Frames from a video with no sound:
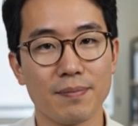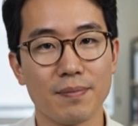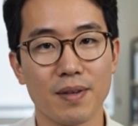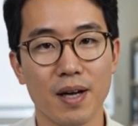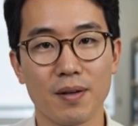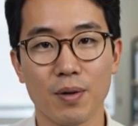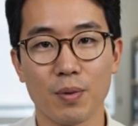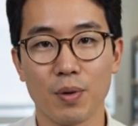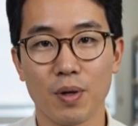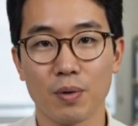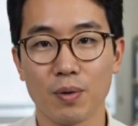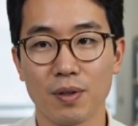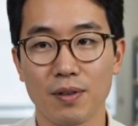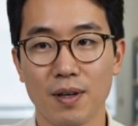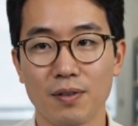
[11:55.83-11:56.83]
Every
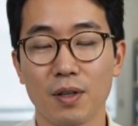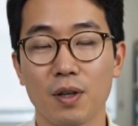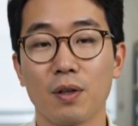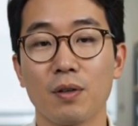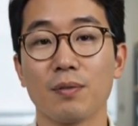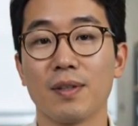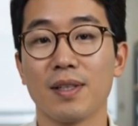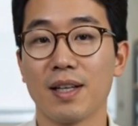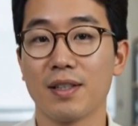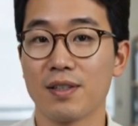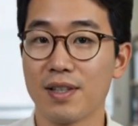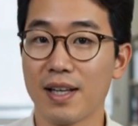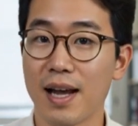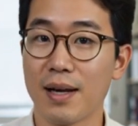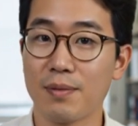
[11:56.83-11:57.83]
world we've ever called
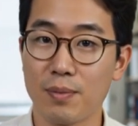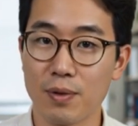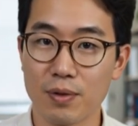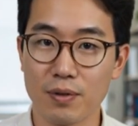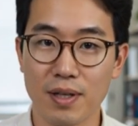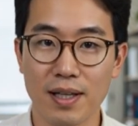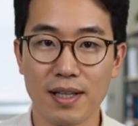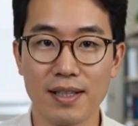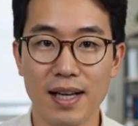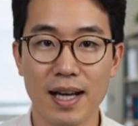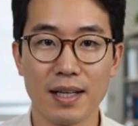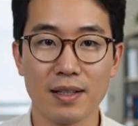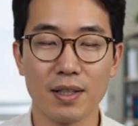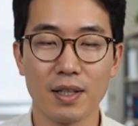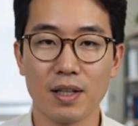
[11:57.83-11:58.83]
potentially habitable has
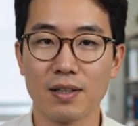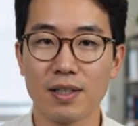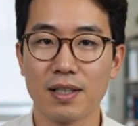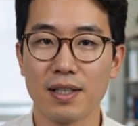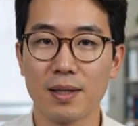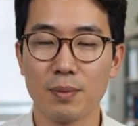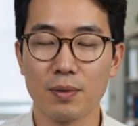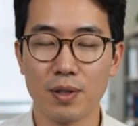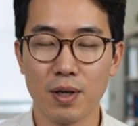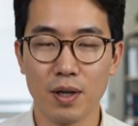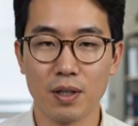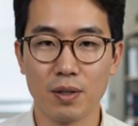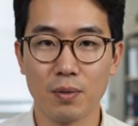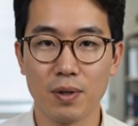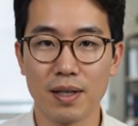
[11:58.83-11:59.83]
had to earn that label the
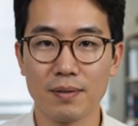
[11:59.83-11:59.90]
hard way